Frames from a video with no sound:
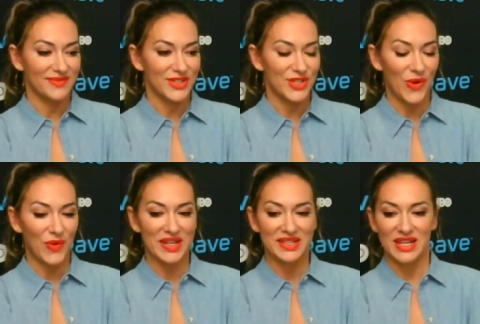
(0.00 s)
show
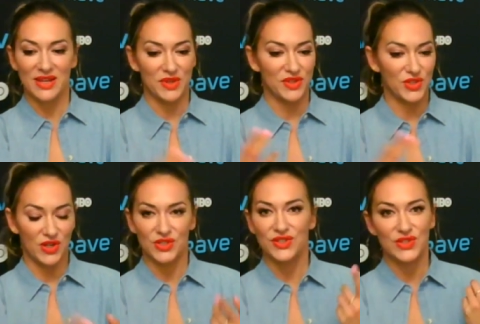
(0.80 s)
he did with
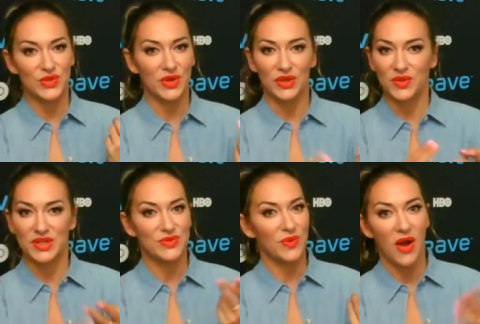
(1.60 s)
Jon Stewart and
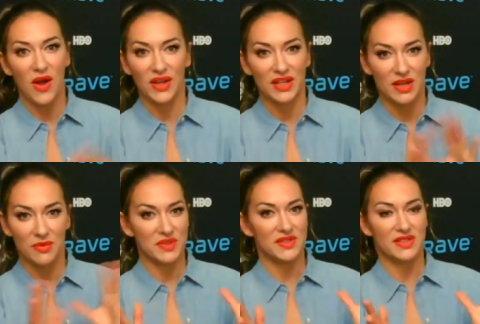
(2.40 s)
Chris Rock, and it
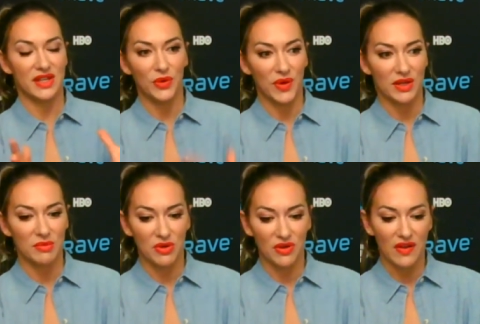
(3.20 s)
was
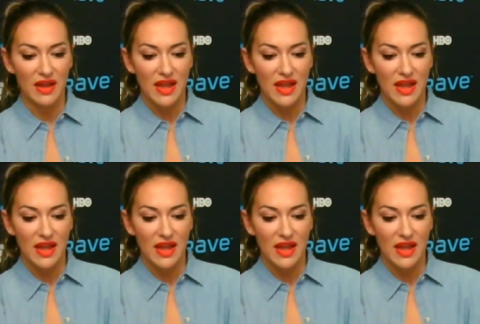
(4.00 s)
incredible.